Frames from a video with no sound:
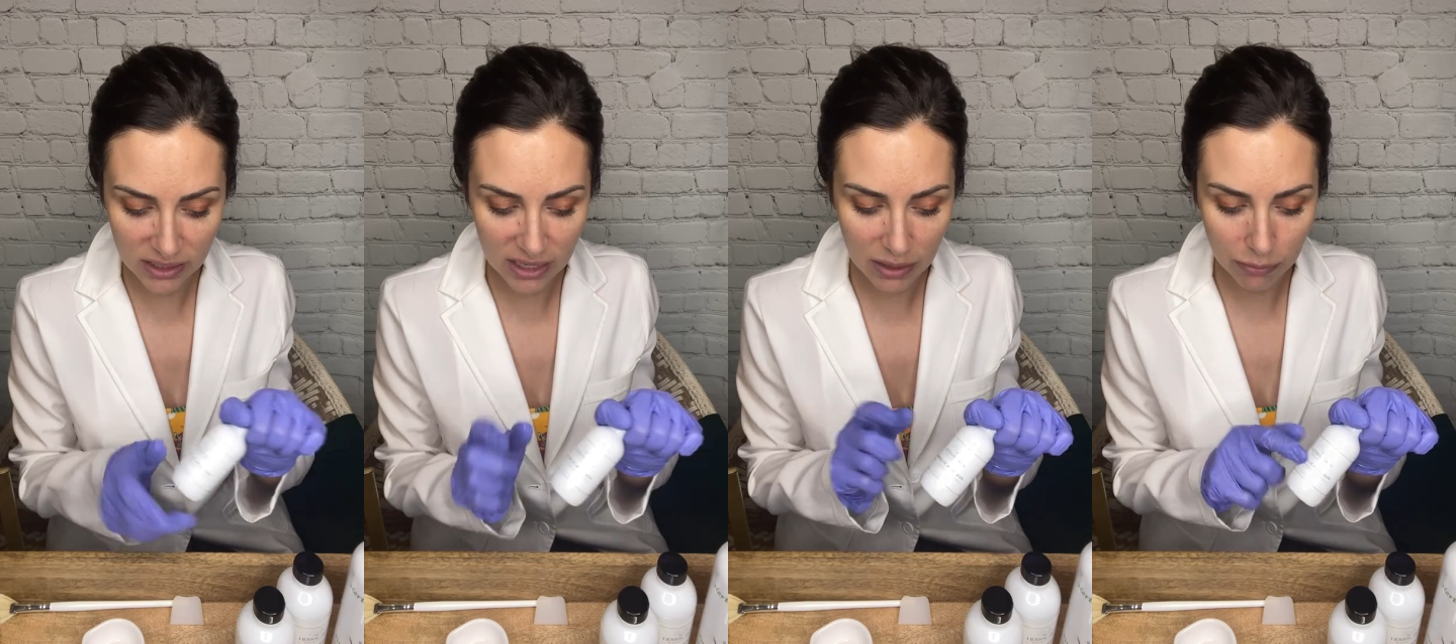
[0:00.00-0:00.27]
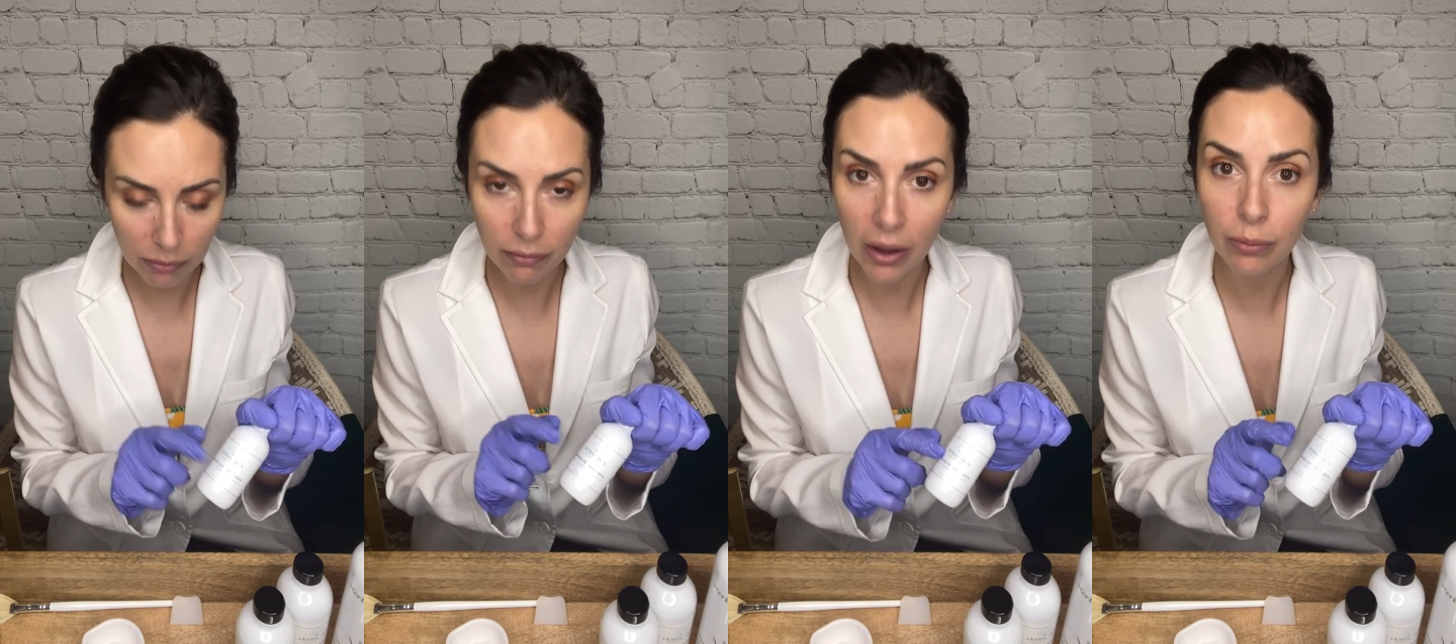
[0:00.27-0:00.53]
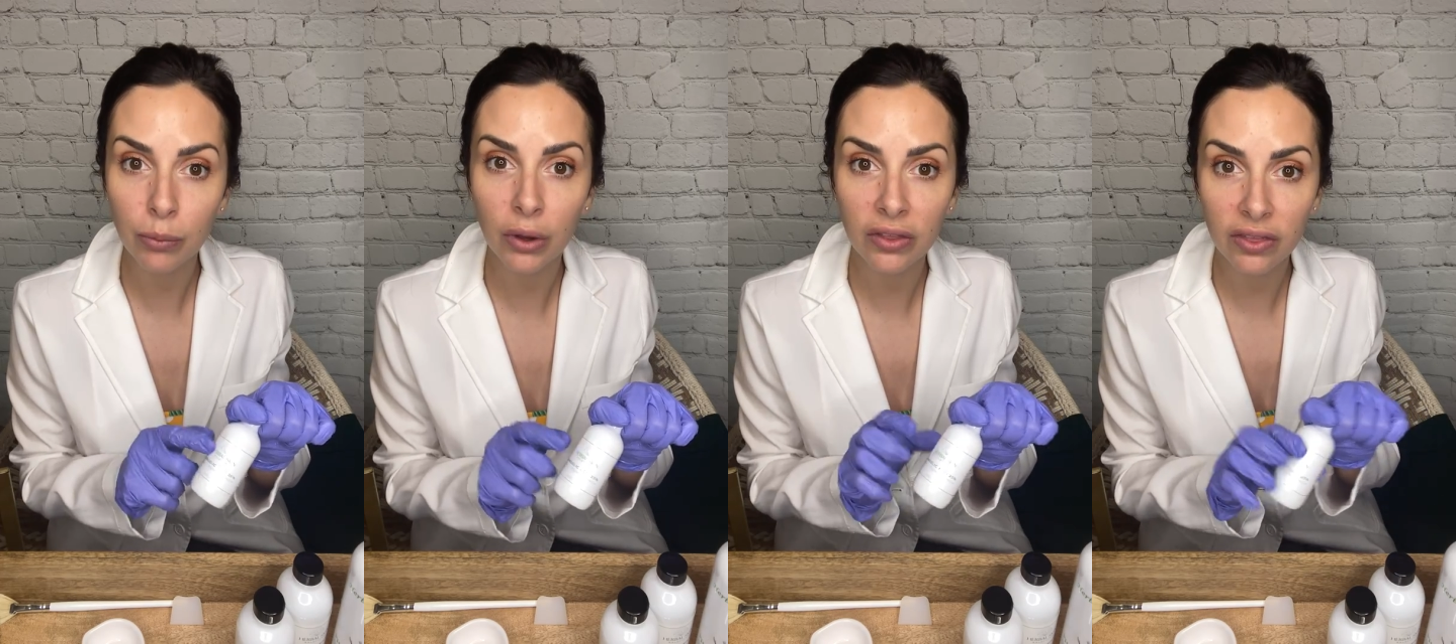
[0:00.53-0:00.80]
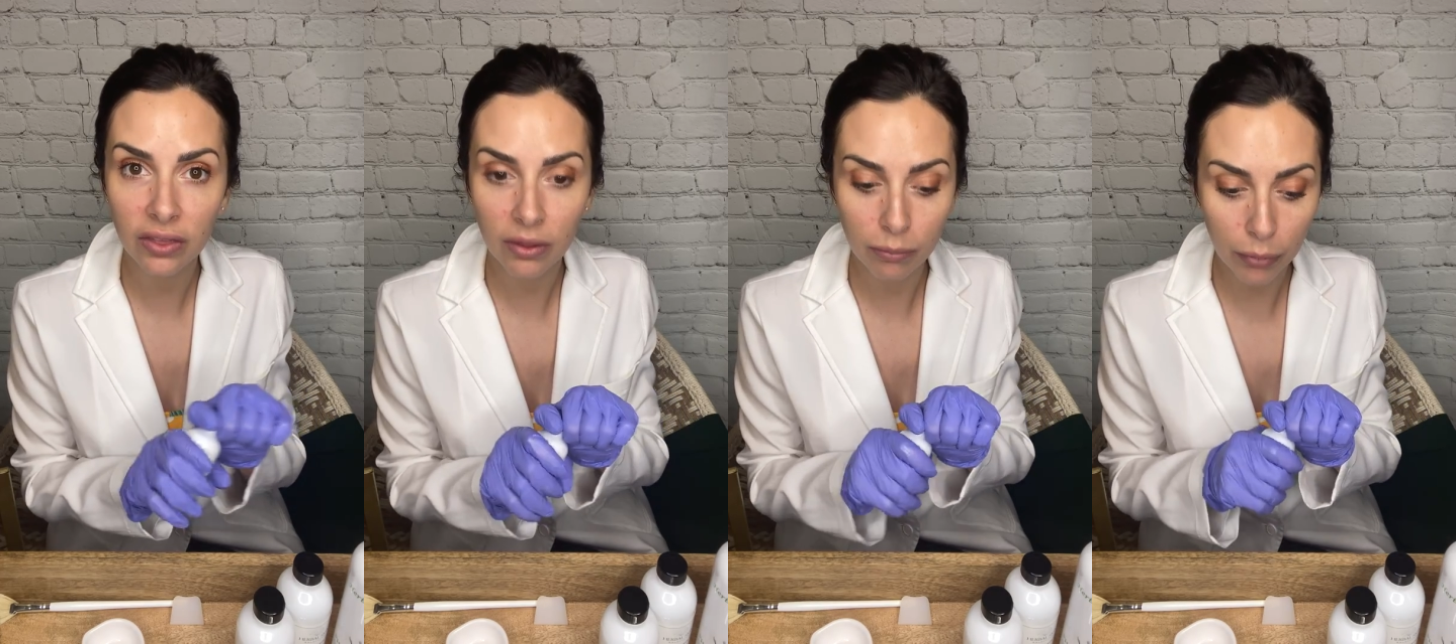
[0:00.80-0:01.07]
to keep in mind with
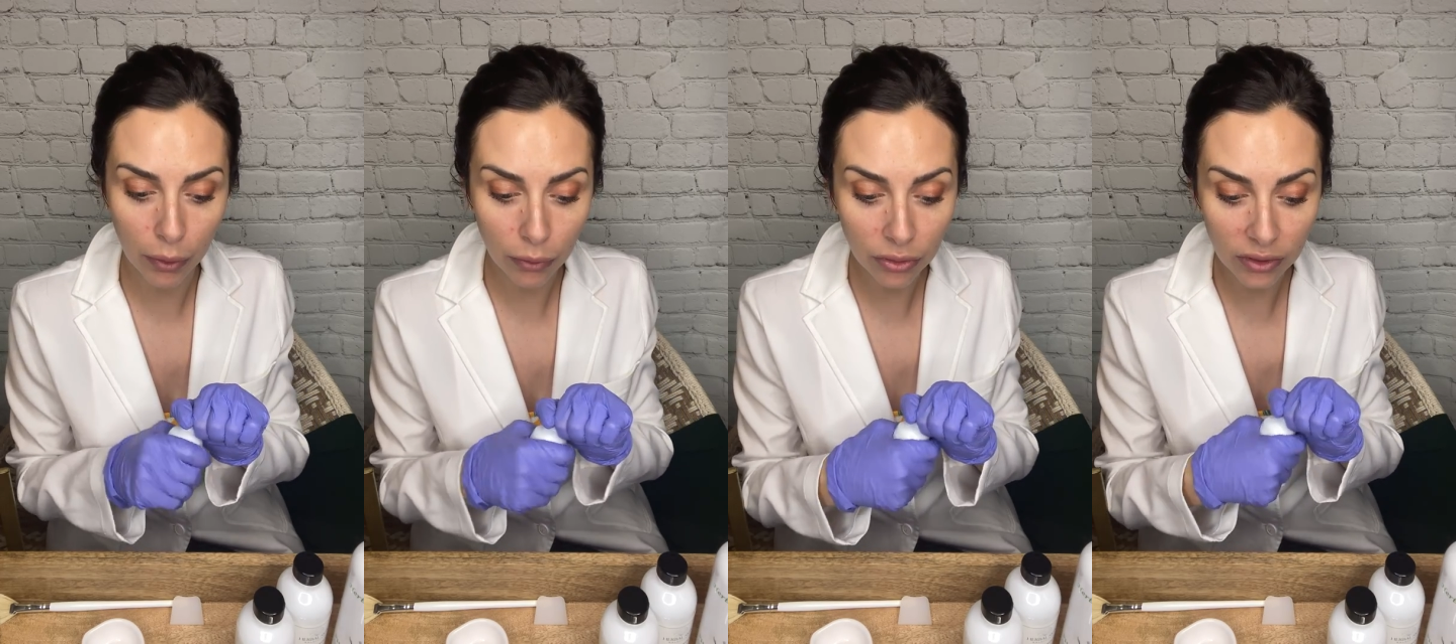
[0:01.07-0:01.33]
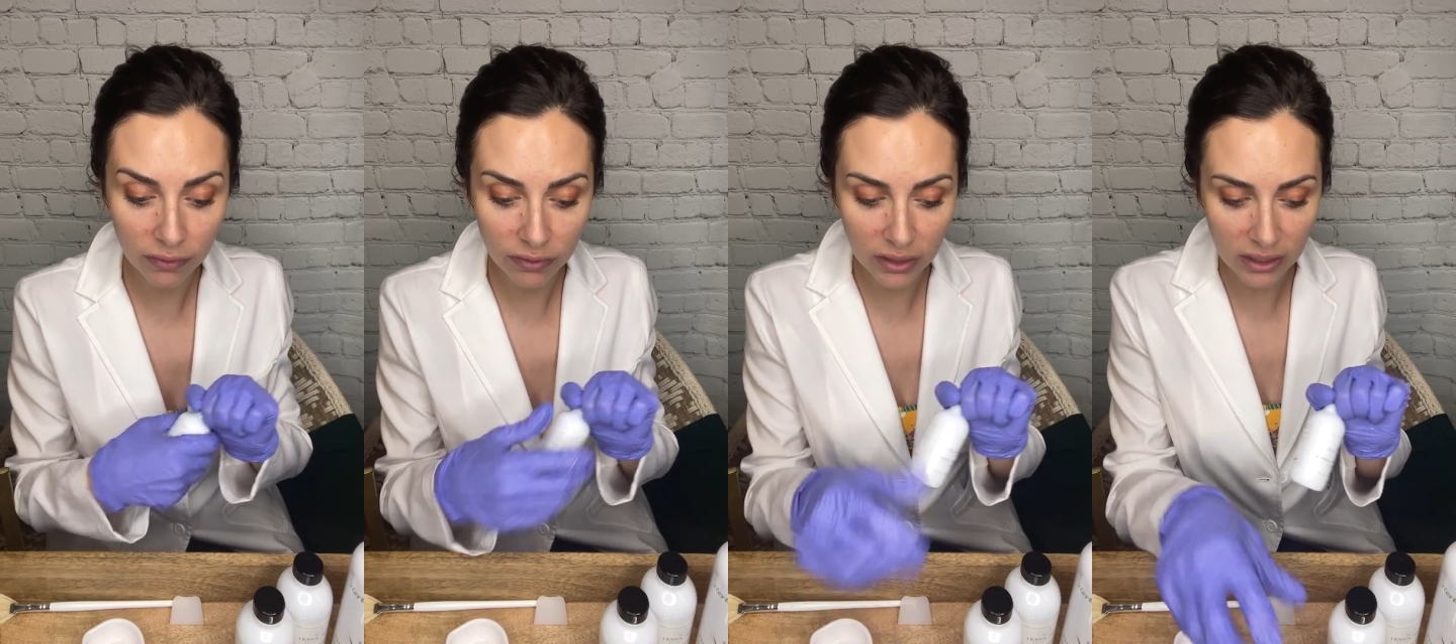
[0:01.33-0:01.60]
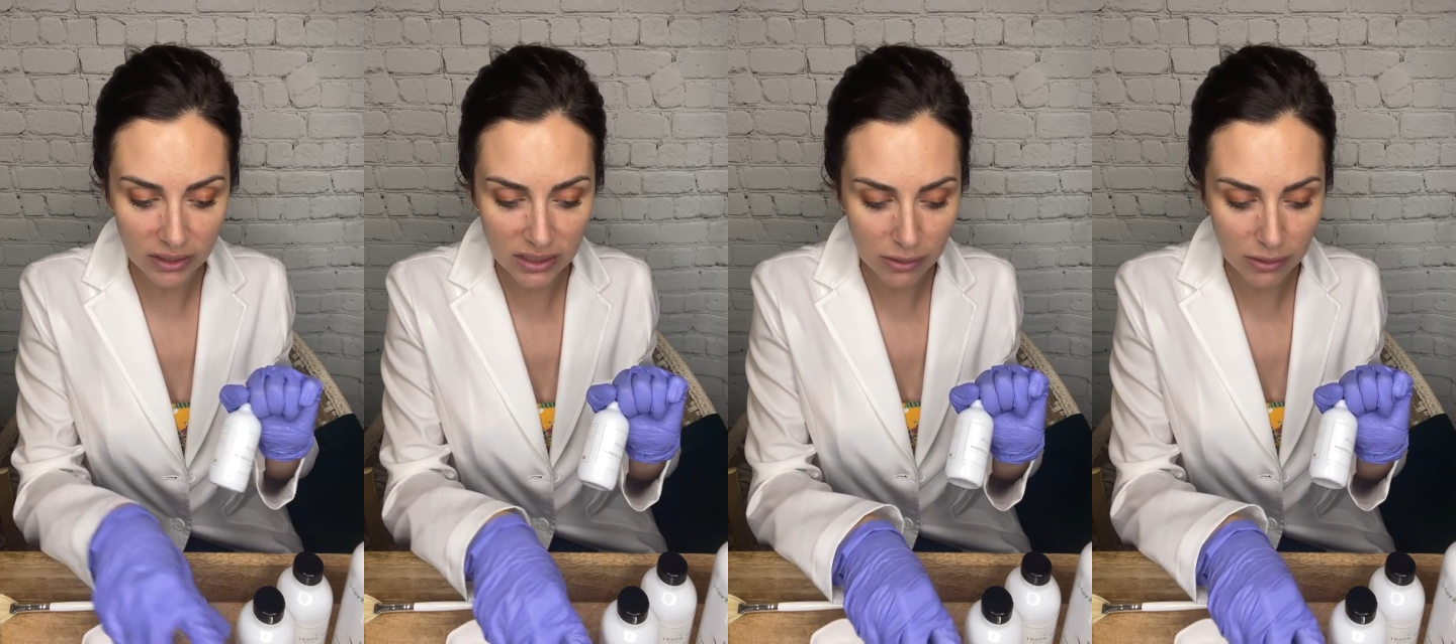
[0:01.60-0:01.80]
both of these,